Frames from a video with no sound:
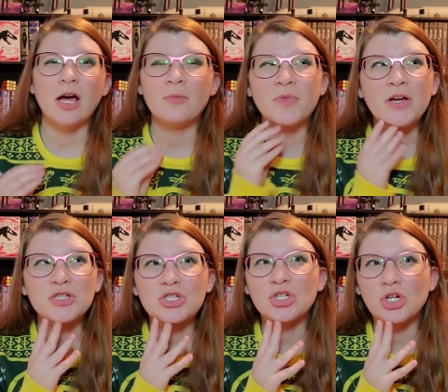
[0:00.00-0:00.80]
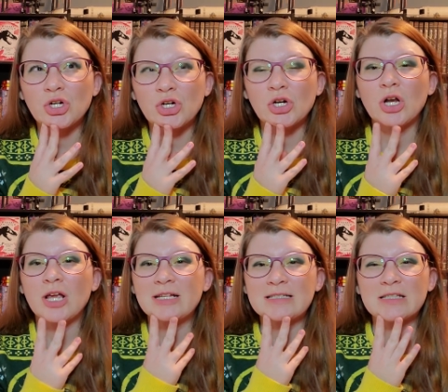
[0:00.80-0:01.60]
not sure
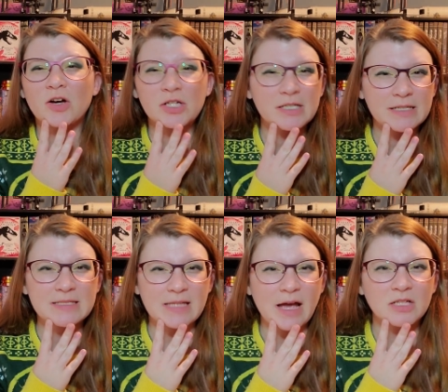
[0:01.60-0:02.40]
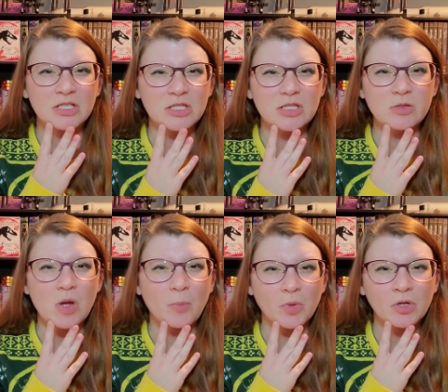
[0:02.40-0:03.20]
on an exact
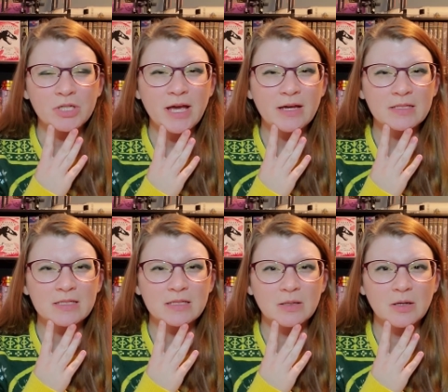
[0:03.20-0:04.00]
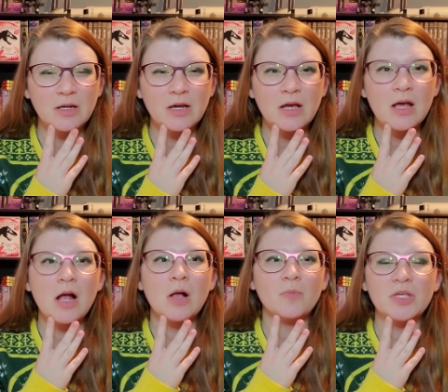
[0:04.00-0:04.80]
number yet
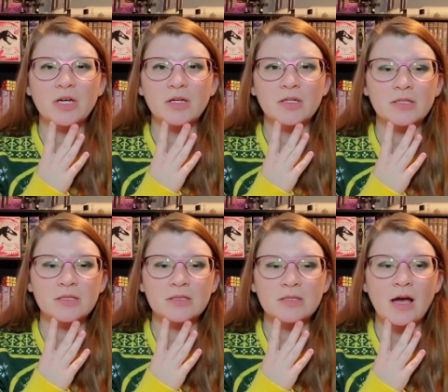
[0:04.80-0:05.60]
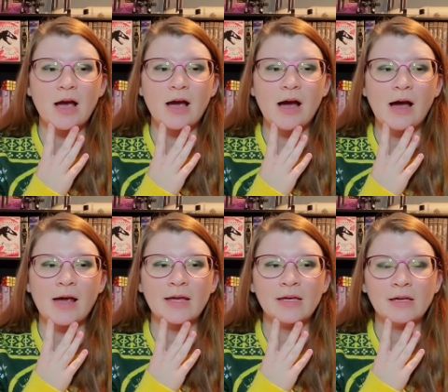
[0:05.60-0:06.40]
because
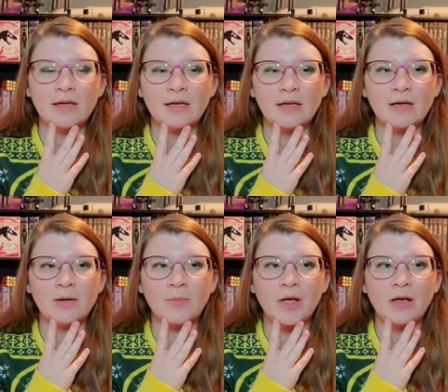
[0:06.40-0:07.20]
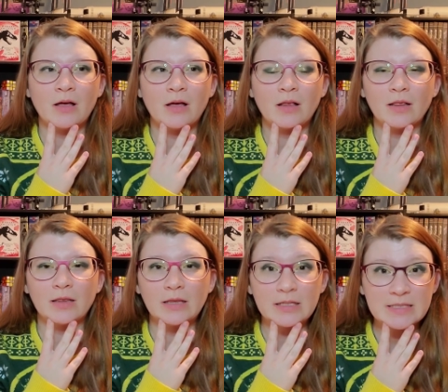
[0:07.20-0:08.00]
I am
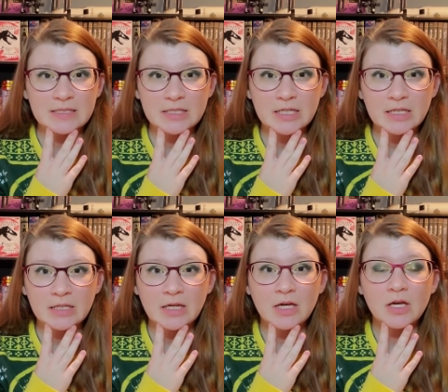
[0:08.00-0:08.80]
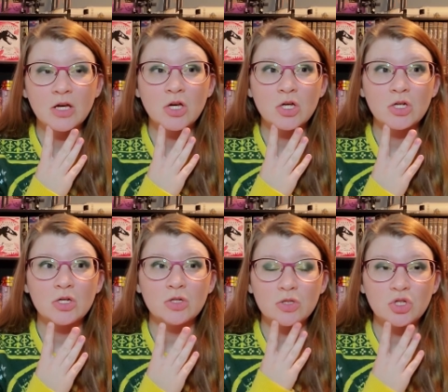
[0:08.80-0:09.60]
listening
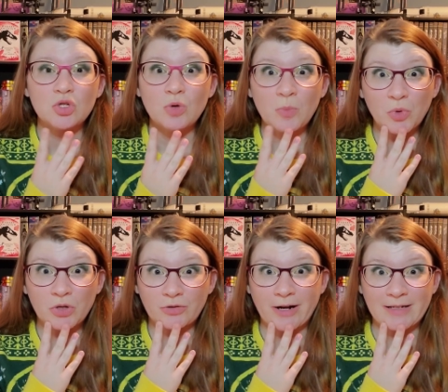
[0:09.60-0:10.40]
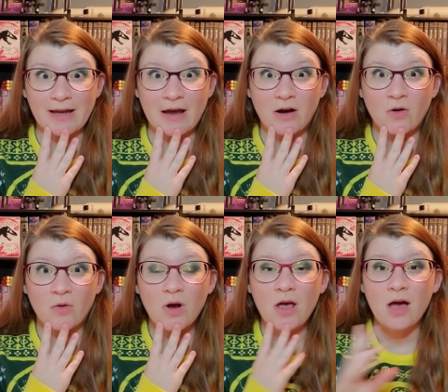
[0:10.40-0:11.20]
to a book right
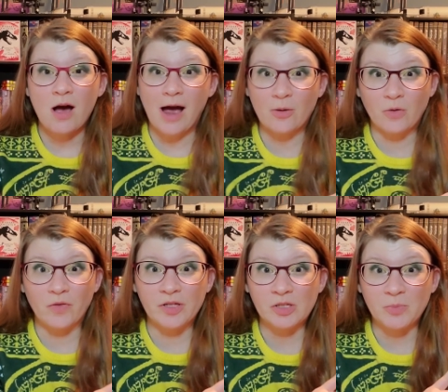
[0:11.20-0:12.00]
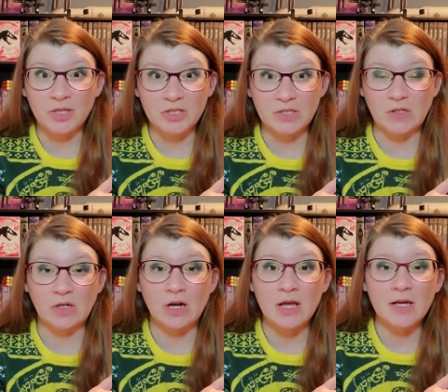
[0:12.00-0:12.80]
now. I will link a
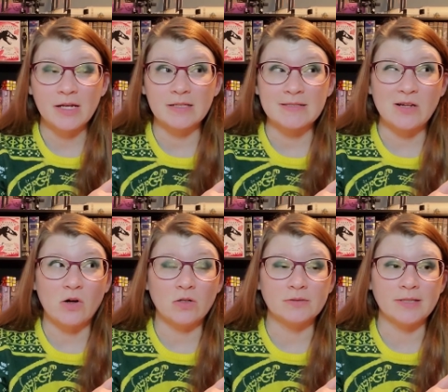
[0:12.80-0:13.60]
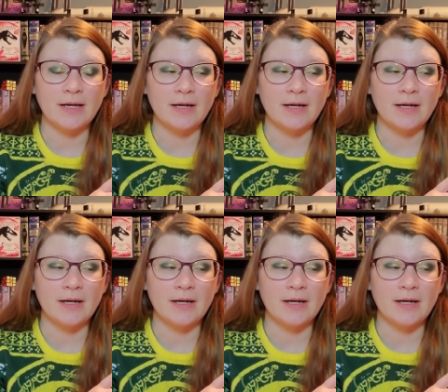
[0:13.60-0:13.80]
picture. It's called